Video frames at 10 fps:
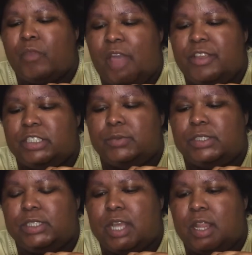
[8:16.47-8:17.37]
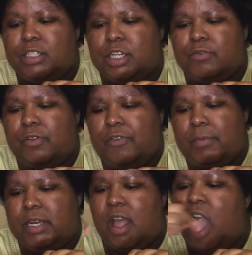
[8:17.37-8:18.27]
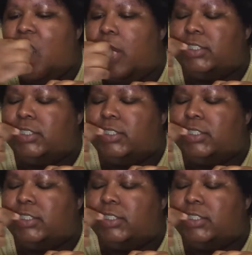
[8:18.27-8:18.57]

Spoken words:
I think she was in Dollar General, Family Dollar.